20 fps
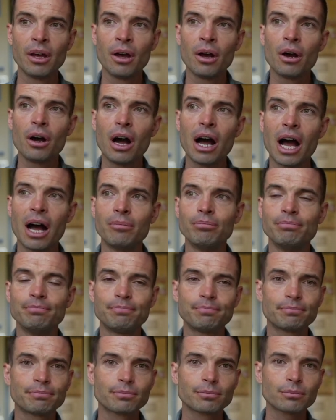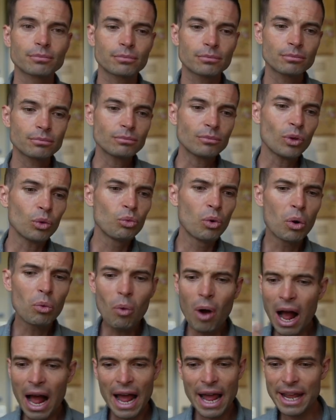Well,
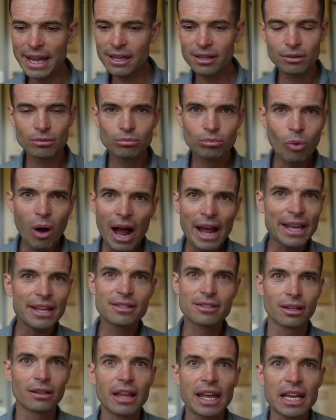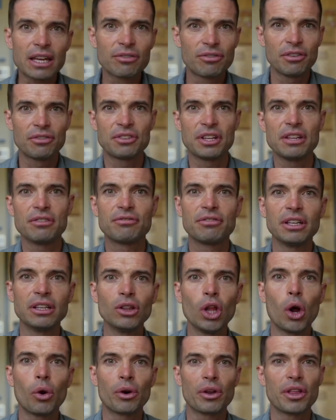why is the lake 15 feet
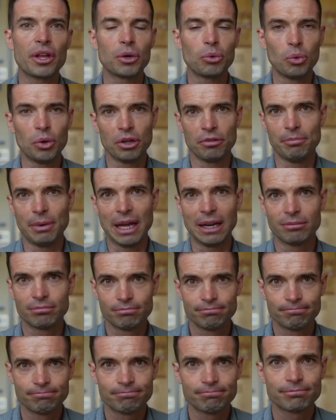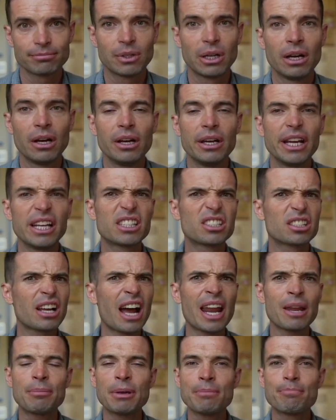lower than it would have been? It's got
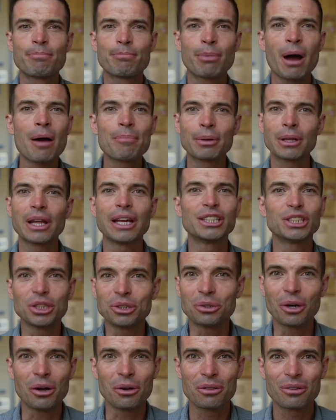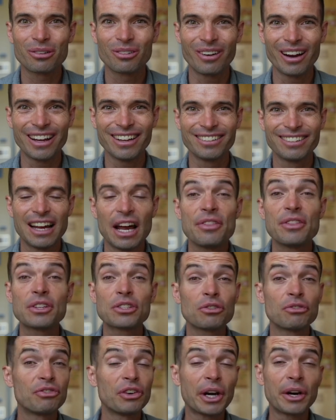to be population growth, right? This is a
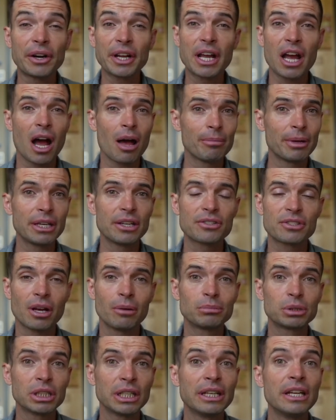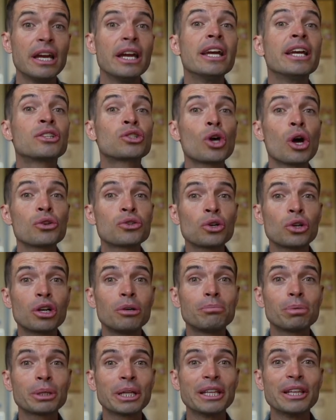very common assumption. It's also
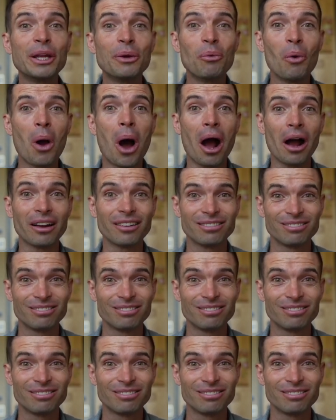completely wrong.